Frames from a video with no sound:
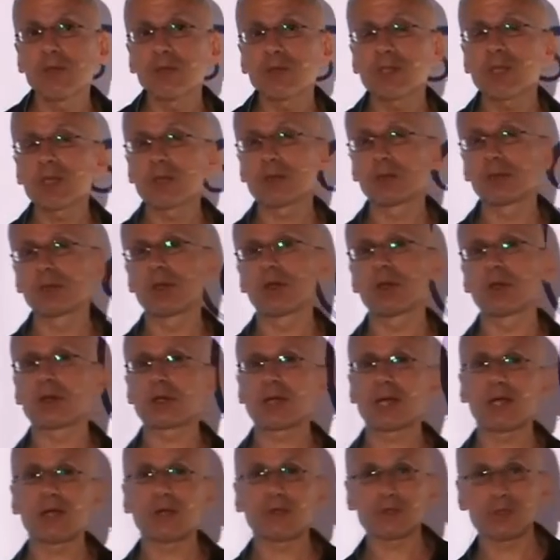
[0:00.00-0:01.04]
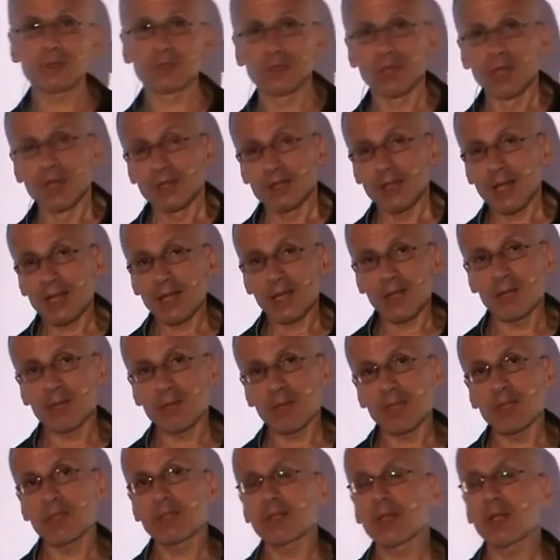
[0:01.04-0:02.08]
living in a rural location, they can
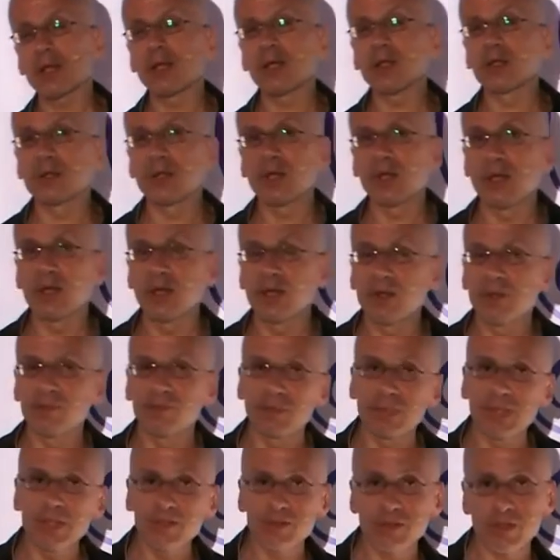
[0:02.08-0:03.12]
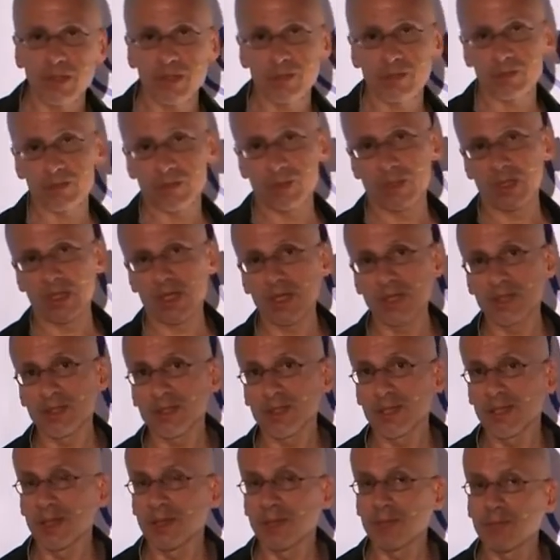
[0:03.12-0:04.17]
print their own uh, literature,
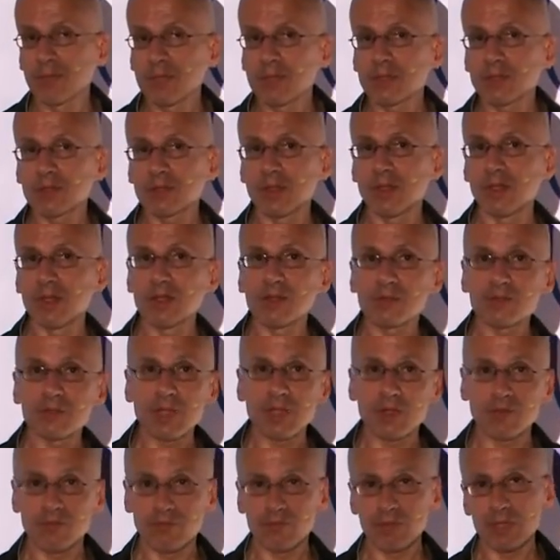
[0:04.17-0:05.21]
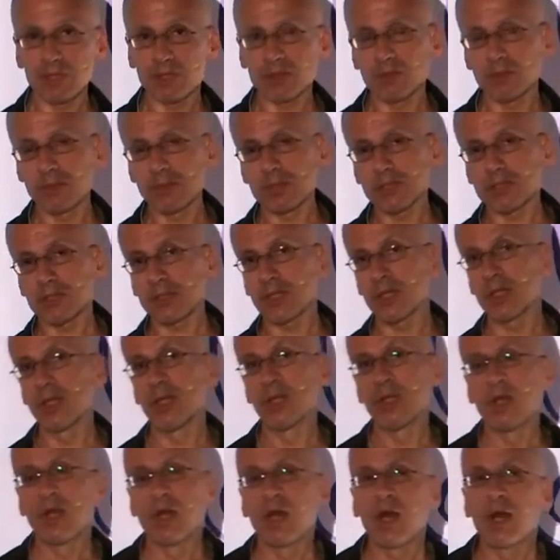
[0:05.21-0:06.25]
and um, you know, instead of feeling completely
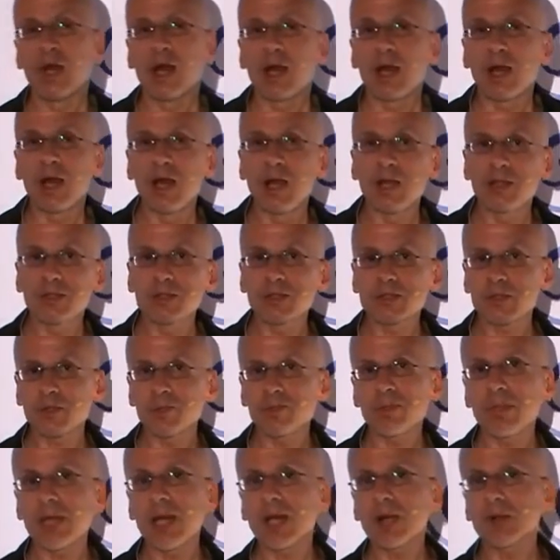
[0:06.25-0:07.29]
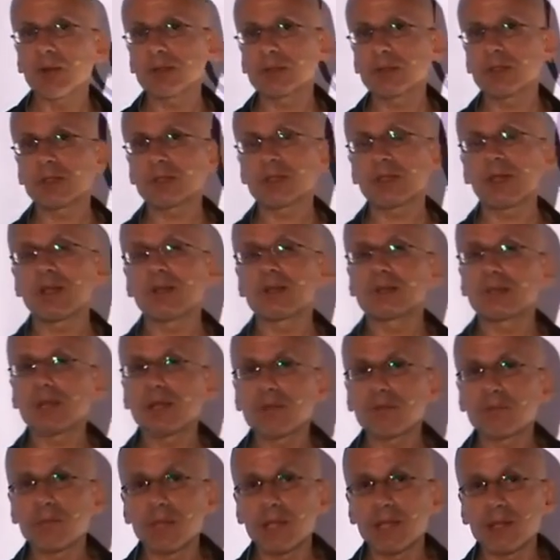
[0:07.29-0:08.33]
uh, disempowered, they,
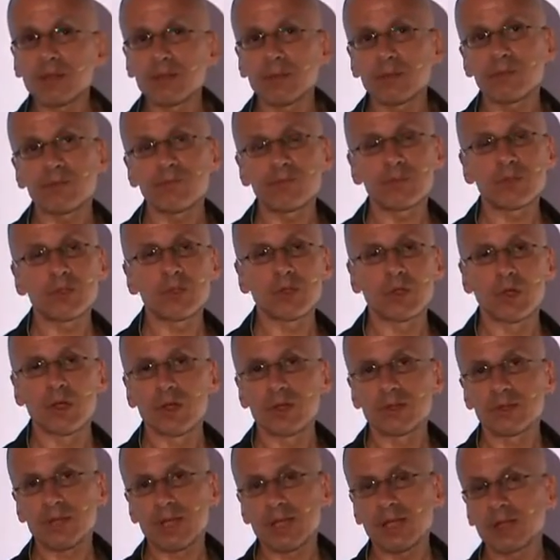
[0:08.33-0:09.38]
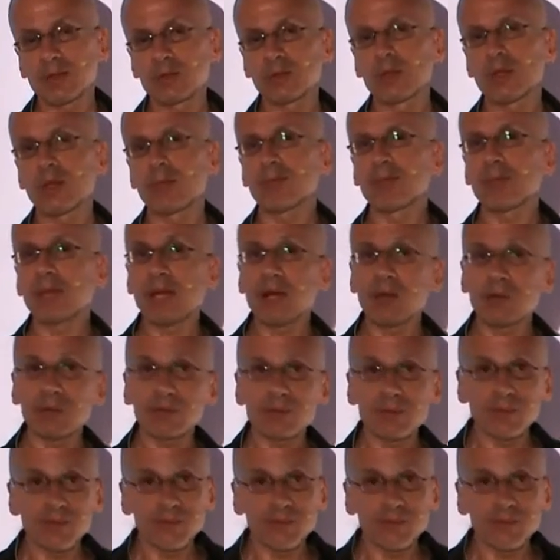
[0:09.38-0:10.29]
they may, you know, try to empower